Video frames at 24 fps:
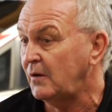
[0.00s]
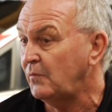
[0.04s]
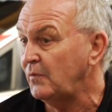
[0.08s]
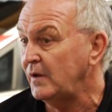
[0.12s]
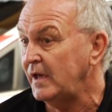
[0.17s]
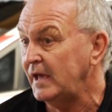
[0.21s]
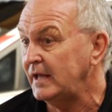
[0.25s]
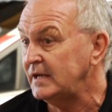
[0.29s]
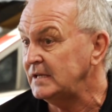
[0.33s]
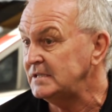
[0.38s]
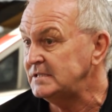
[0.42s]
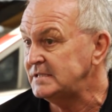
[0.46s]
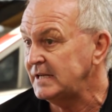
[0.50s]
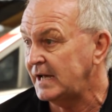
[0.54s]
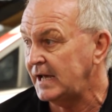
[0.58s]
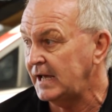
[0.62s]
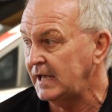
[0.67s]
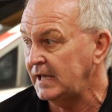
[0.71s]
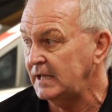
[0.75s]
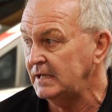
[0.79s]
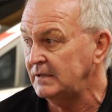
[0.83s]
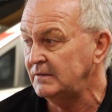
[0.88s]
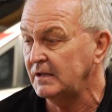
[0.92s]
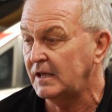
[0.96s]
We had a
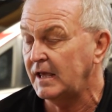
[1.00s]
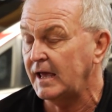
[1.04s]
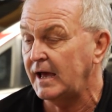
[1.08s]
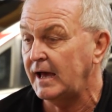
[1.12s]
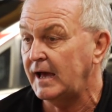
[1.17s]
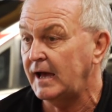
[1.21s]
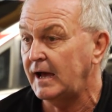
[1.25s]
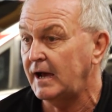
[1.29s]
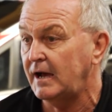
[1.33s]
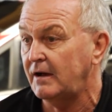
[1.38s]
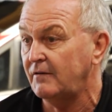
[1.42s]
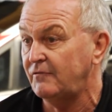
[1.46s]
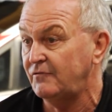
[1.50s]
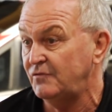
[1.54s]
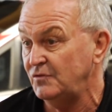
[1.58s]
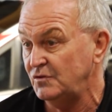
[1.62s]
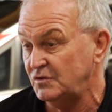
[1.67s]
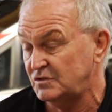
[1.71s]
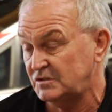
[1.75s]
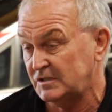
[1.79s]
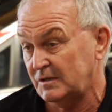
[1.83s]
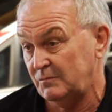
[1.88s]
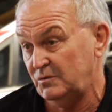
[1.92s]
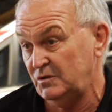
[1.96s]
day in the car,
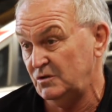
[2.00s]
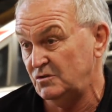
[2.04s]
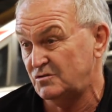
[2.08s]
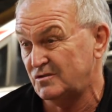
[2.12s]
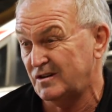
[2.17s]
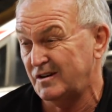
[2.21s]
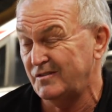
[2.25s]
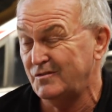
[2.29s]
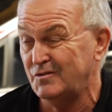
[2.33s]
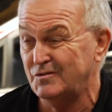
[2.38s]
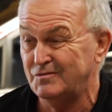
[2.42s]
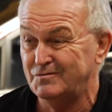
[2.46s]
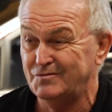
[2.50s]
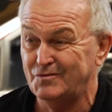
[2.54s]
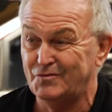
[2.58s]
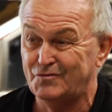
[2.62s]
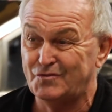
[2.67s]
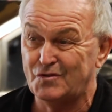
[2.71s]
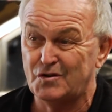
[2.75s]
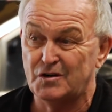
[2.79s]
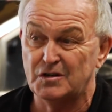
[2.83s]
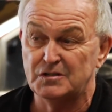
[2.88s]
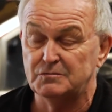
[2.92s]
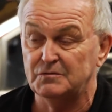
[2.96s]
first up when he drove it in the
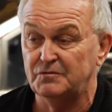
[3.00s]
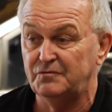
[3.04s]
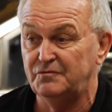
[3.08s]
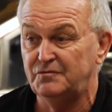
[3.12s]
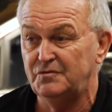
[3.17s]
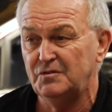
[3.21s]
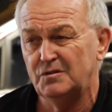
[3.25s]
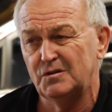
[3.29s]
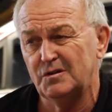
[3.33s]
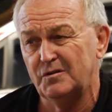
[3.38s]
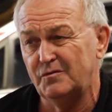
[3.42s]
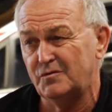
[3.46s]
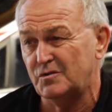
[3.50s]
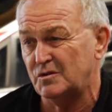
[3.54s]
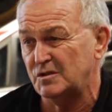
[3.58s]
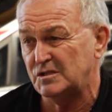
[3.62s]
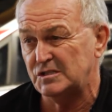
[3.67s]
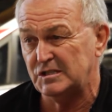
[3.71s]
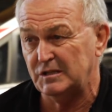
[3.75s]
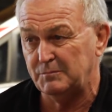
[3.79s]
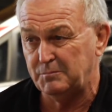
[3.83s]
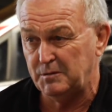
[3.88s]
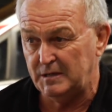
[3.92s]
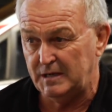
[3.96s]
forest, was a very, very
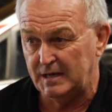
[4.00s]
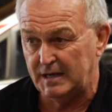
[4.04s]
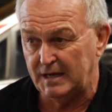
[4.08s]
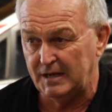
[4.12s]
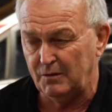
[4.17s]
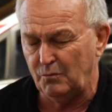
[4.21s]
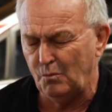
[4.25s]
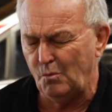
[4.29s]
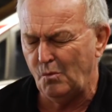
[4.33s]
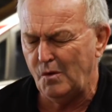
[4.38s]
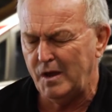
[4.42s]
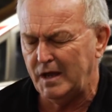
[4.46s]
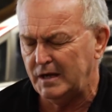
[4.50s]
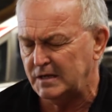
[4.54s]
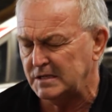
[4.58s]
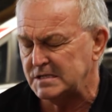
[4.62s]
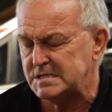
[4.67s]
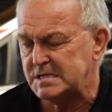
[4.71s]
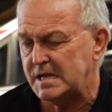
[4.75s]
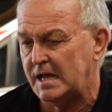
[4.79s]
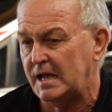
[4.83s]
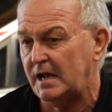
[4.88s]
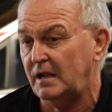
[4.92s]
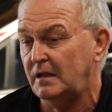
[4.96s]
slippy day, wet as
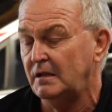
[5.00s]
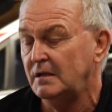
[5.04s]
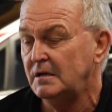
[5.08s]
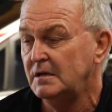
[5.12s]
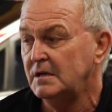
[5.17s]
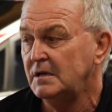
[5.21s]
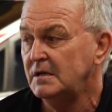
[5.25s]
hell.